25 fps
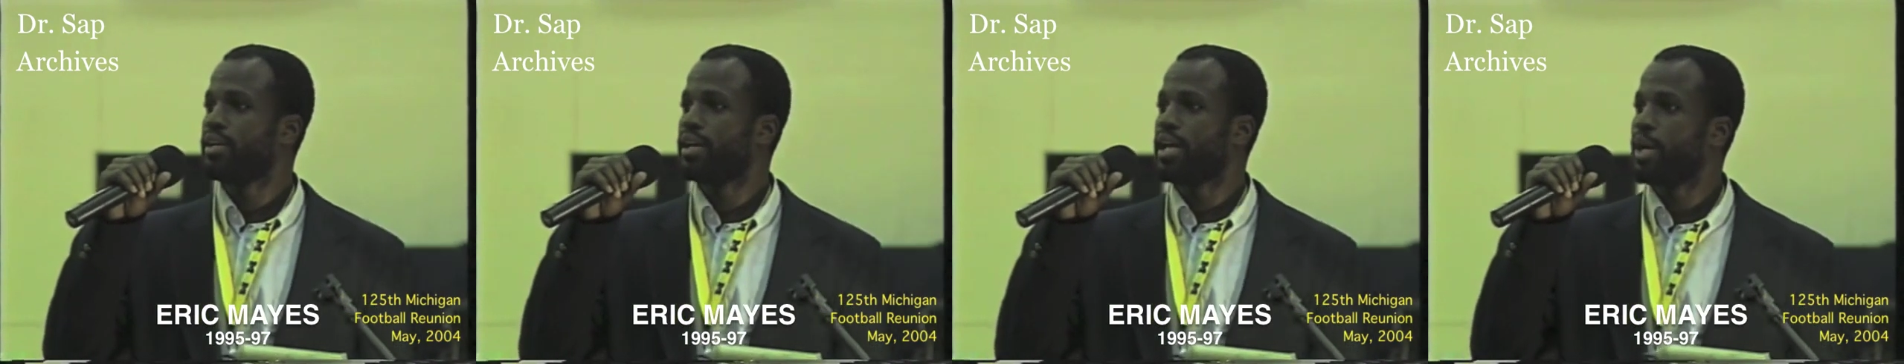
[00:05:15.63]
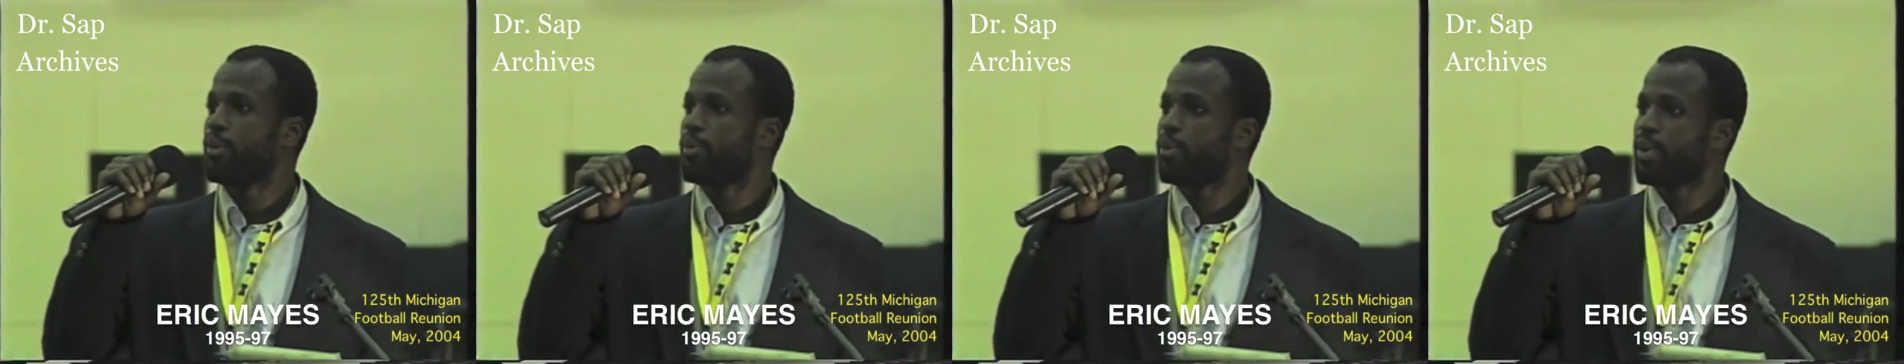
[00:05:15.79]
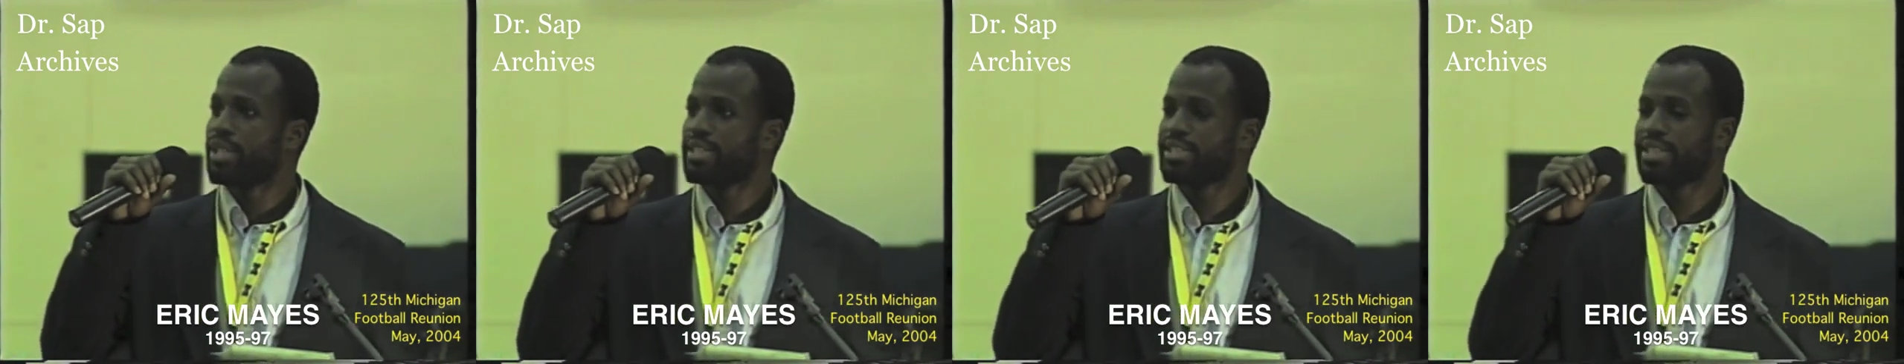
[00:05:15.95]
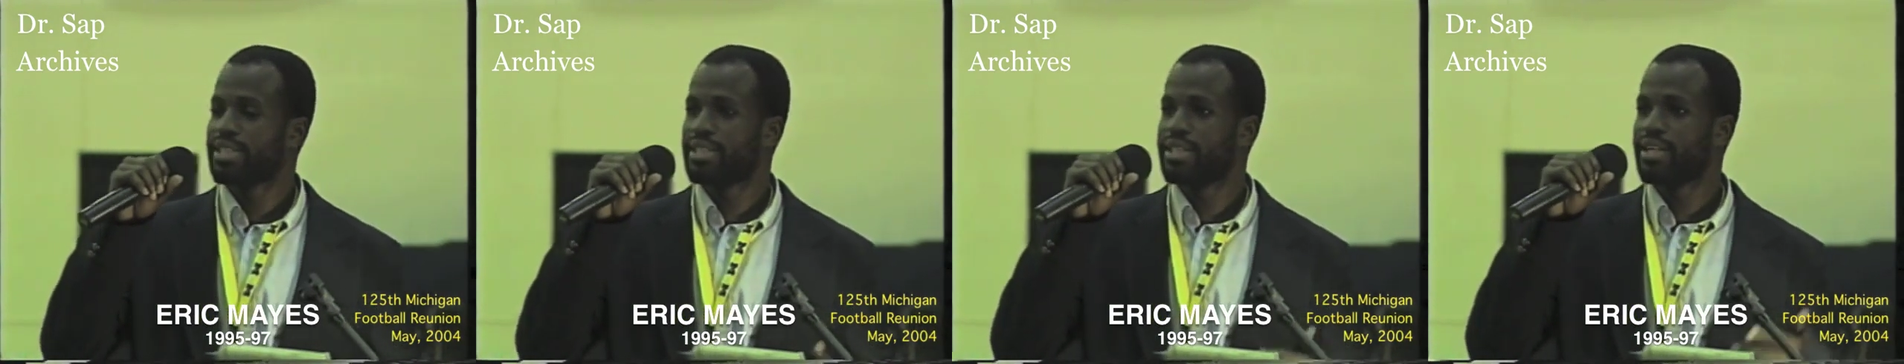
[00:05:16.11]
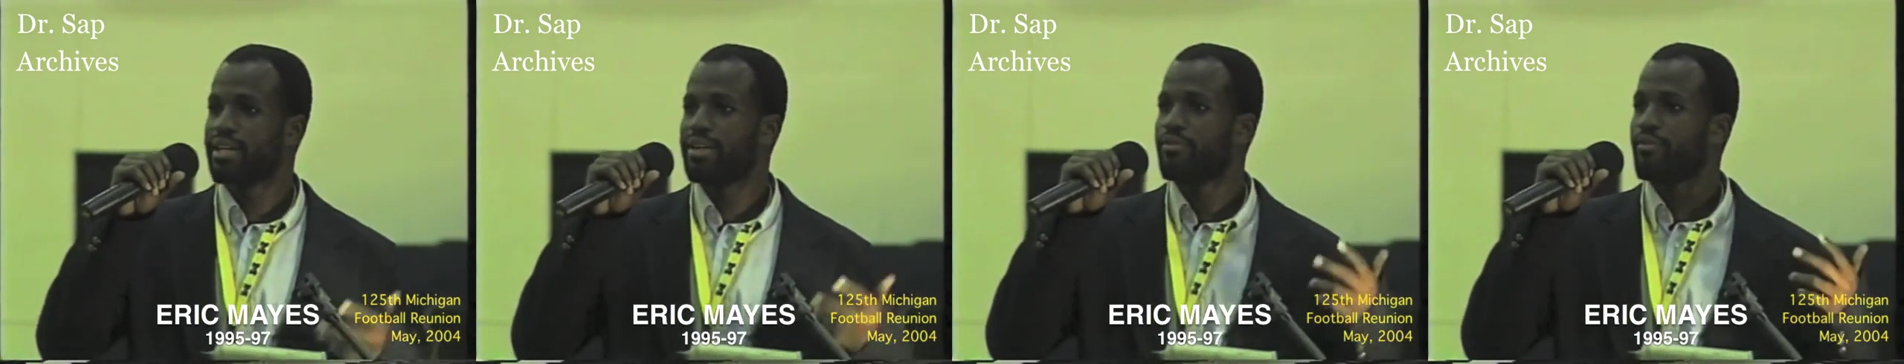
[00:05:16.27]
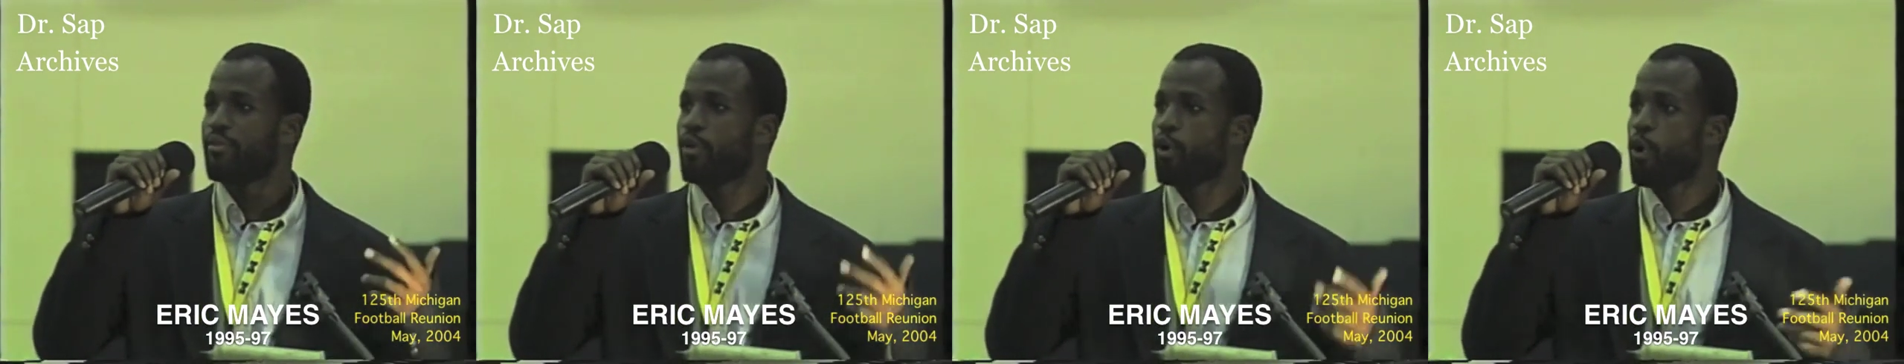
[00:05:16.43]
And what has it
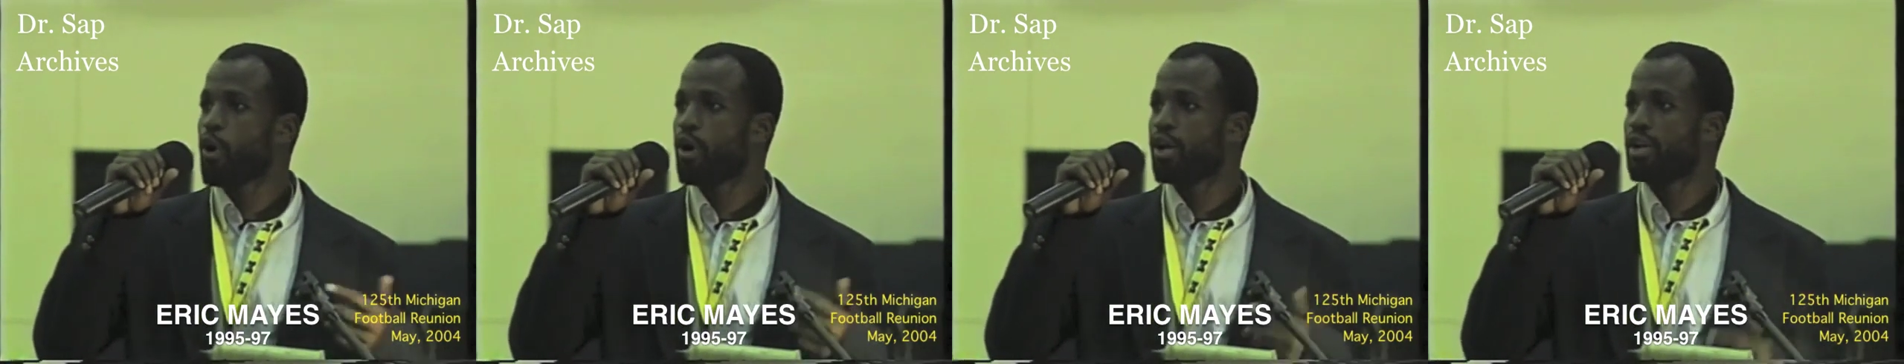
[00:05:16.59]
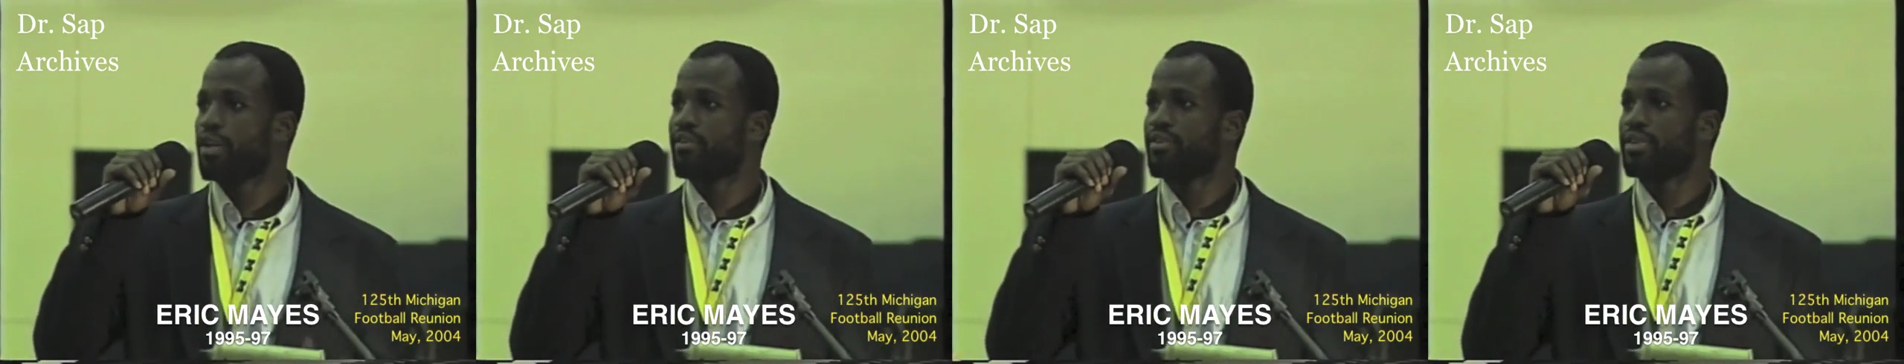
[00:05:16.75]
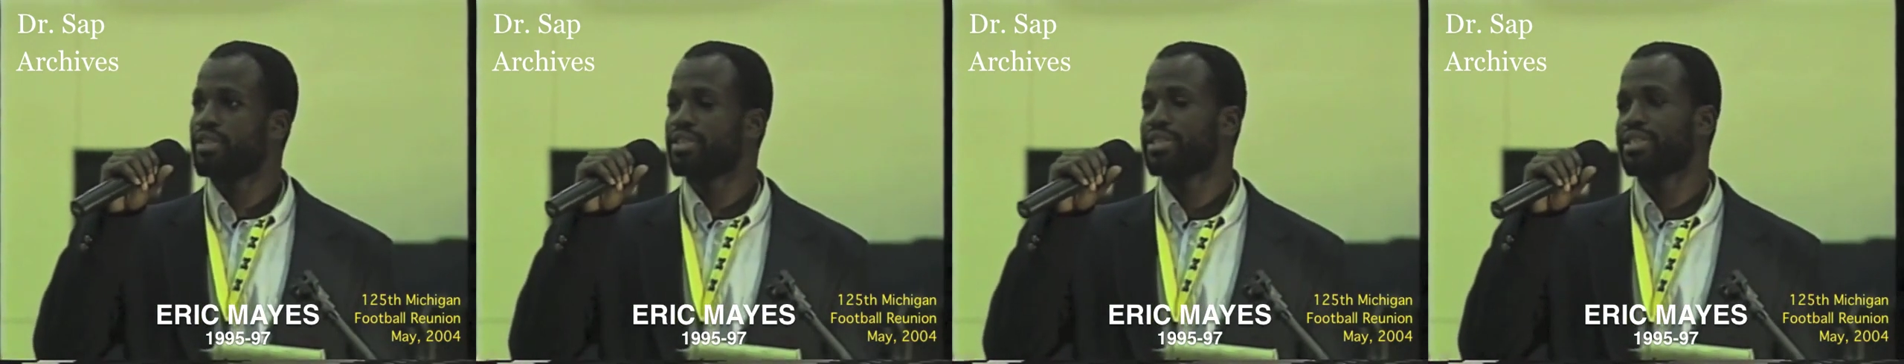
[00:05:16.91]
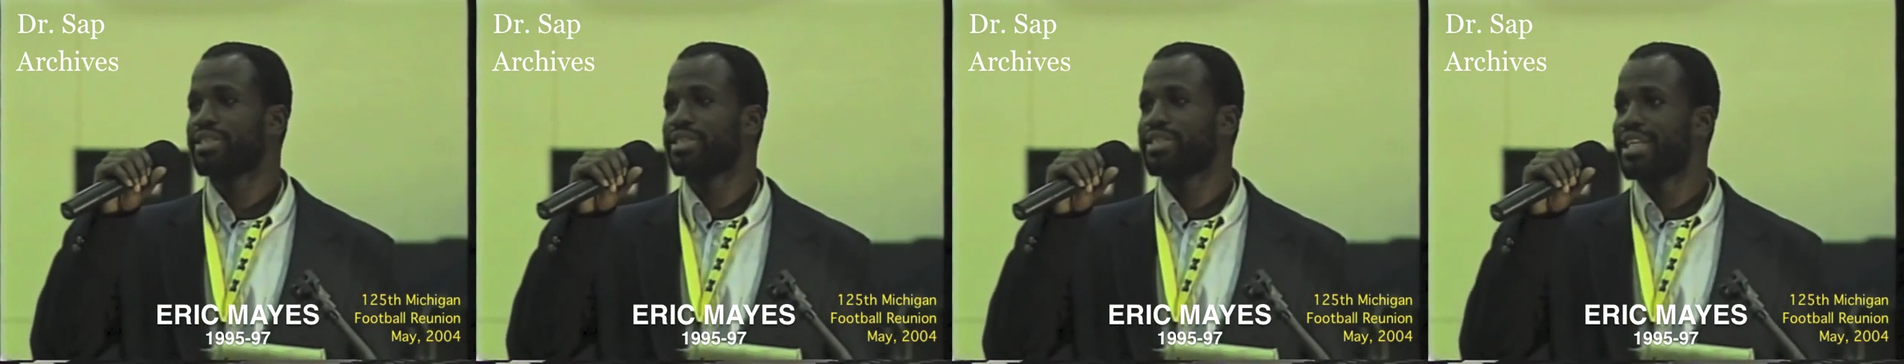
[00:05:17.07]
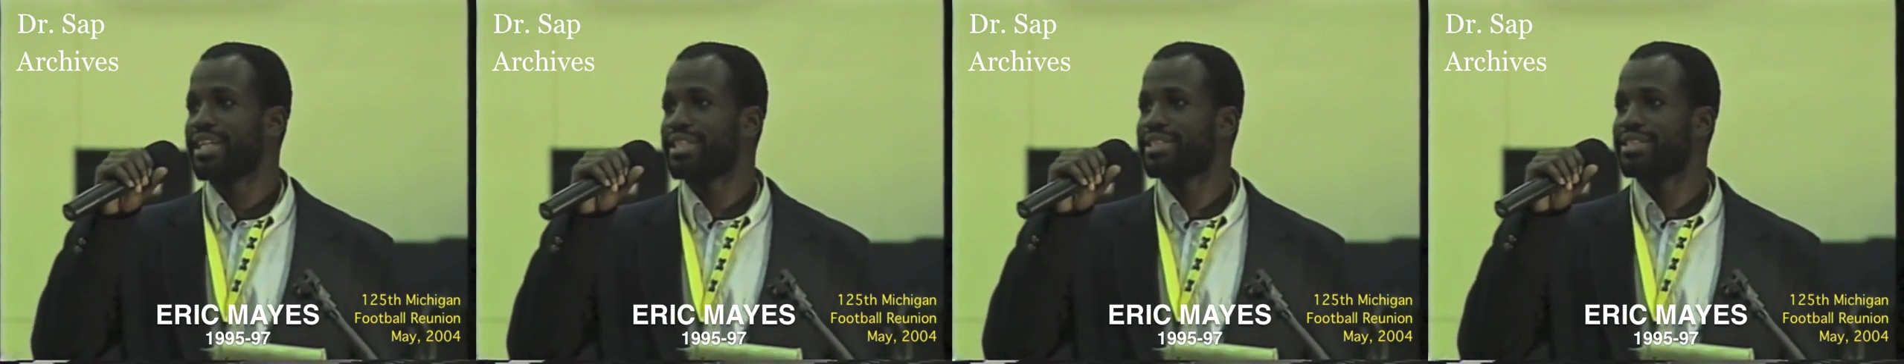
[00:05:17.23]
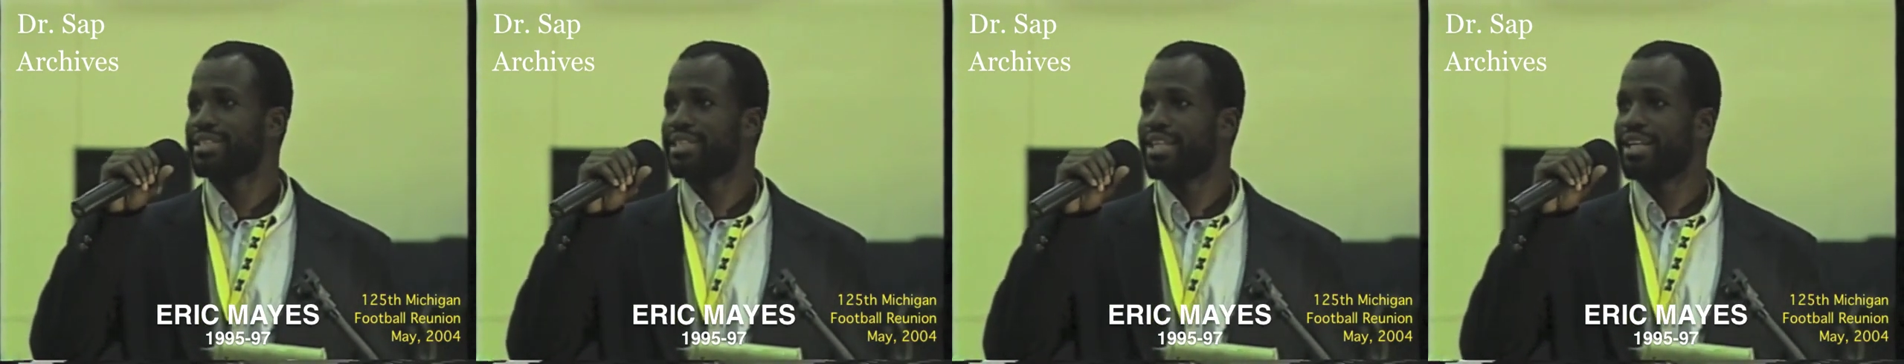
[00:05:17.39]
done for all of us
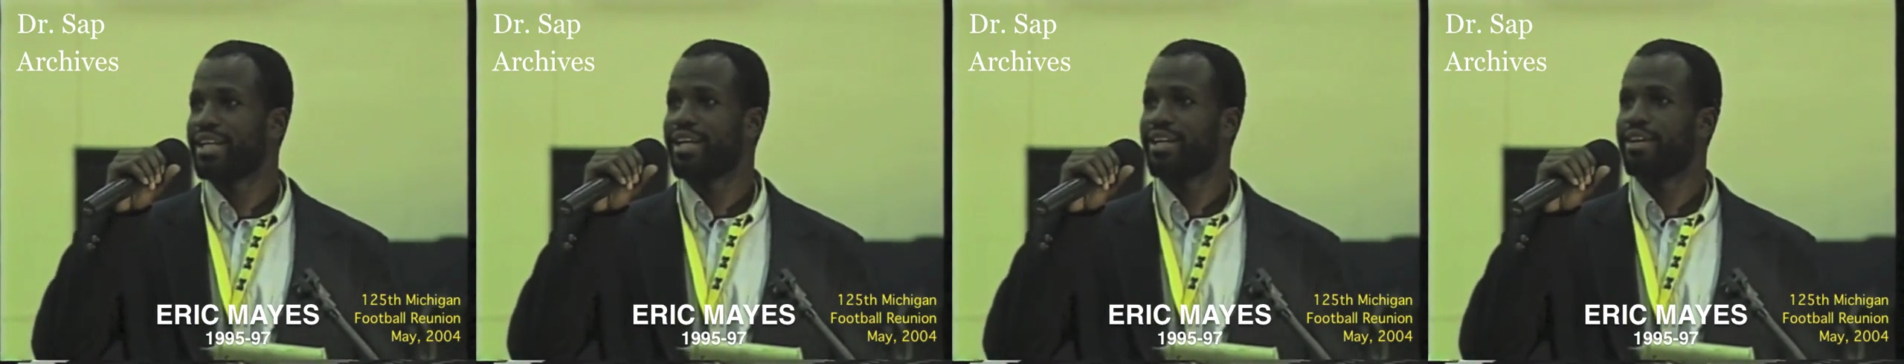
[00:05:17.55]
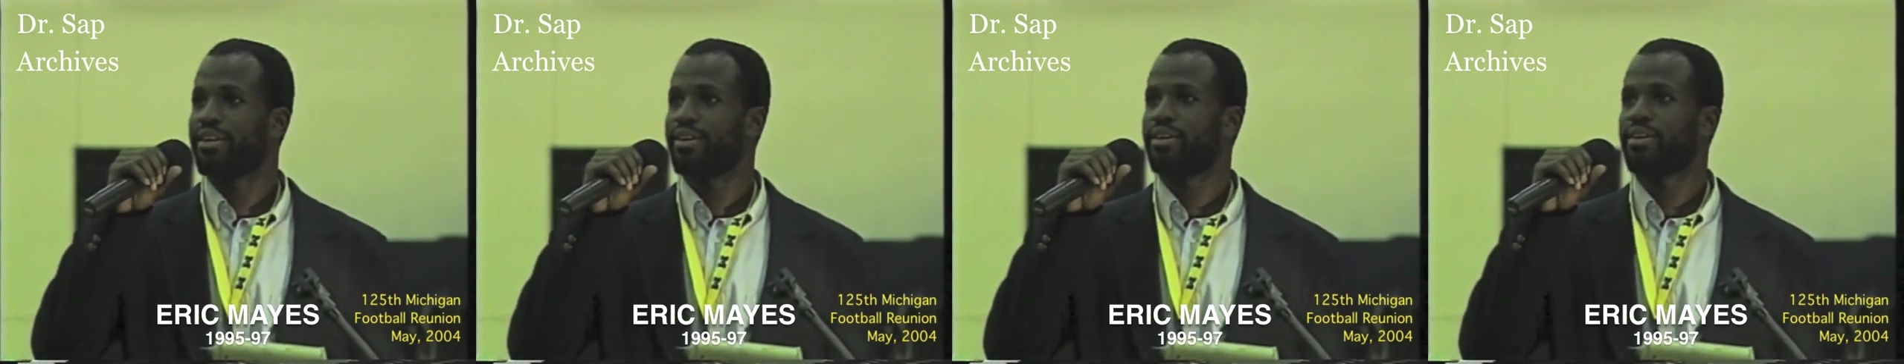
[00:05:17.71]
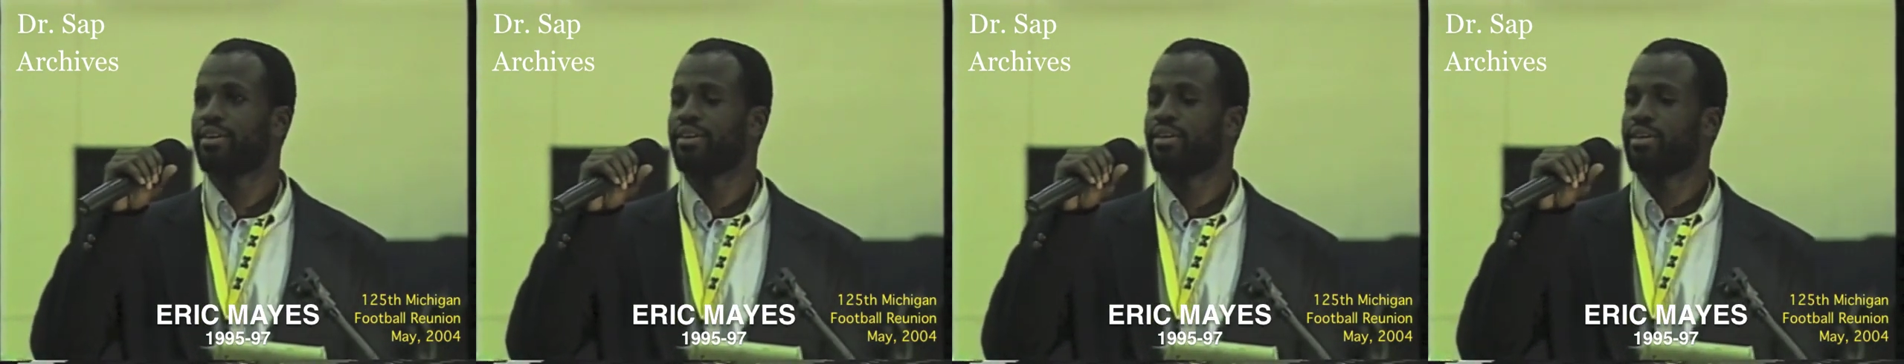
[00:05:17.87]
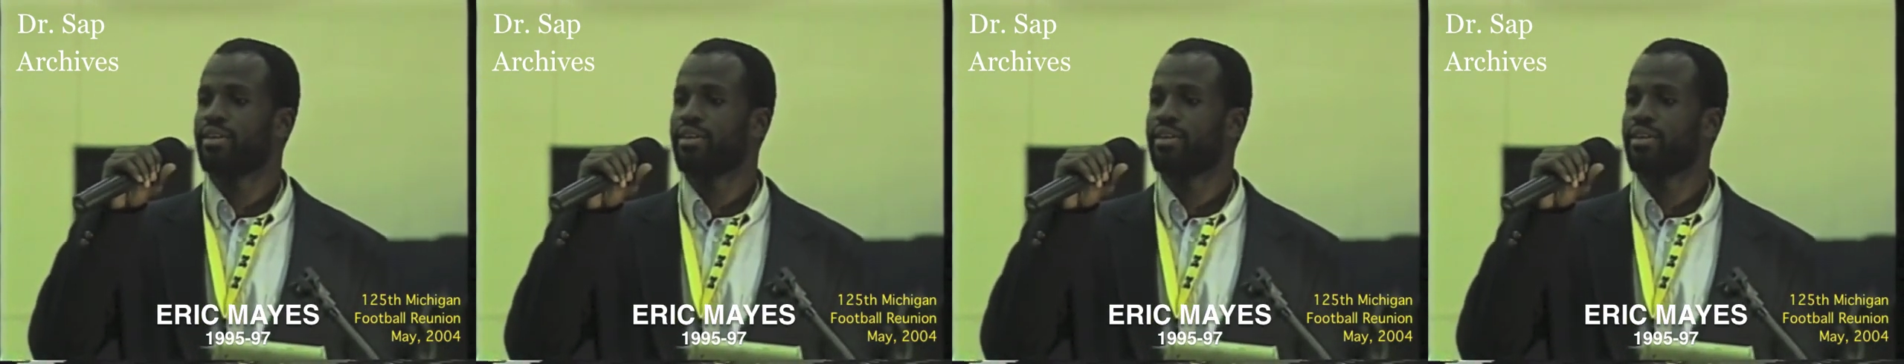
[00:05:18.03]
that sit here?